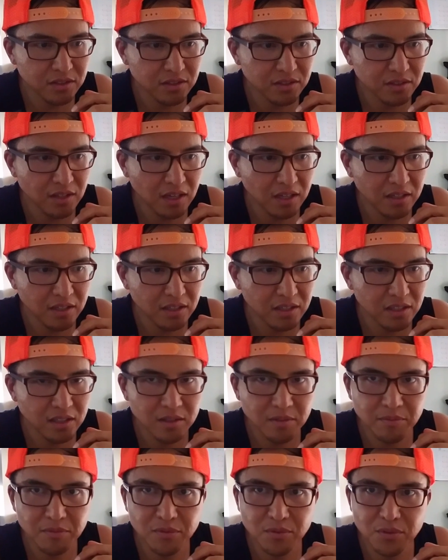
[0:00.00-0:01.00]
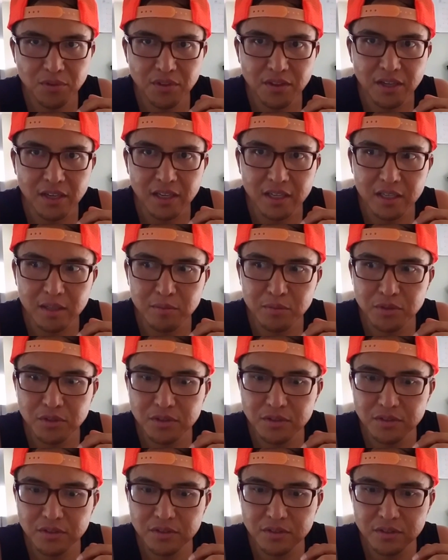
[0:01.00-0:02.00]
standing up for the
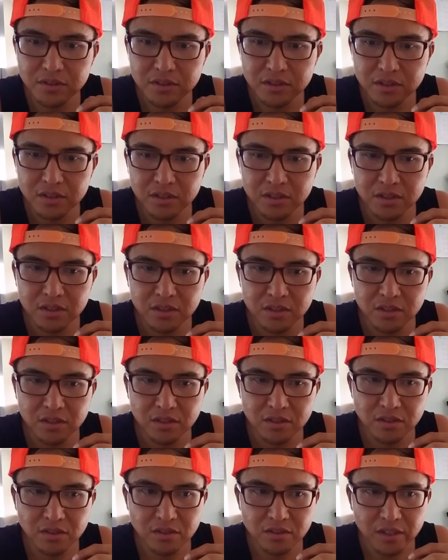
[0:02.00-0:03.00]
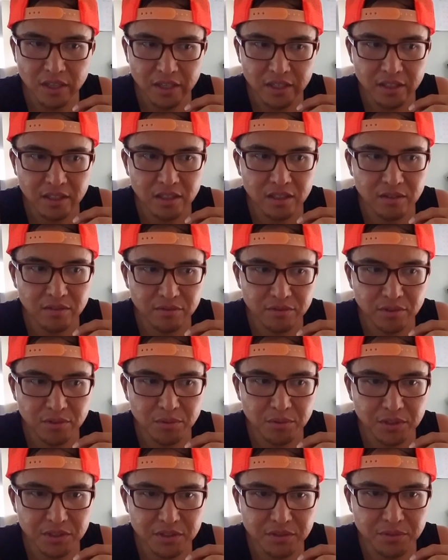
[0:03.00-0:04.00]
animals, standing up for
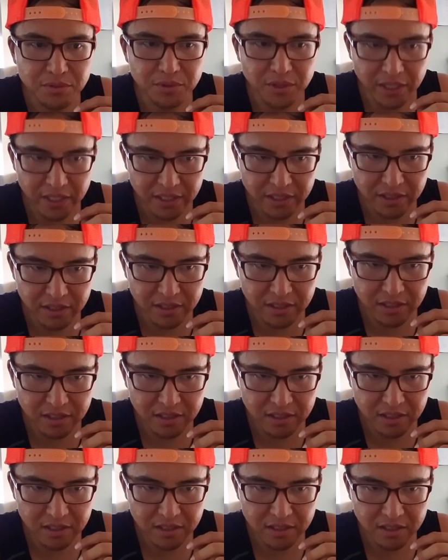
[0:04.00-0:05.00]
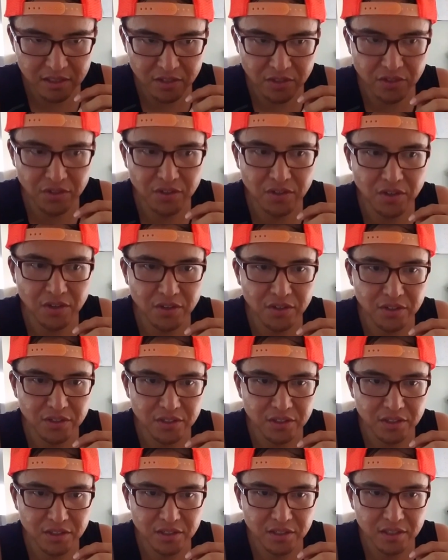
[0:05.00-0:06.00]
what's right in your
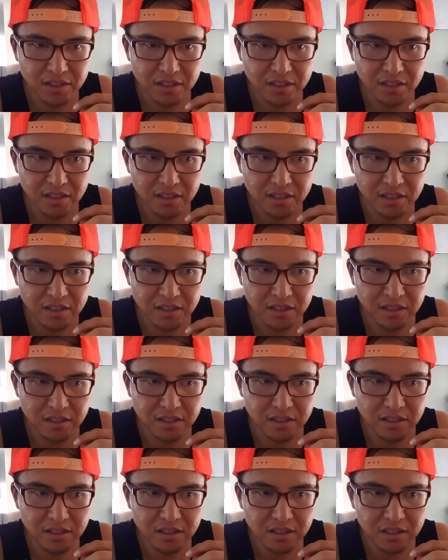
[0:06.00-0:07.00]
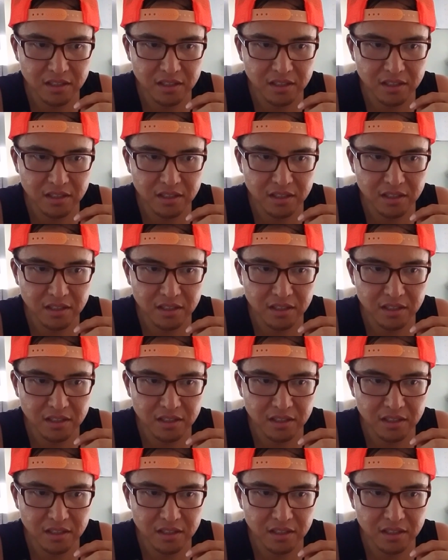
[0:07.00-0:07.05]
heart, and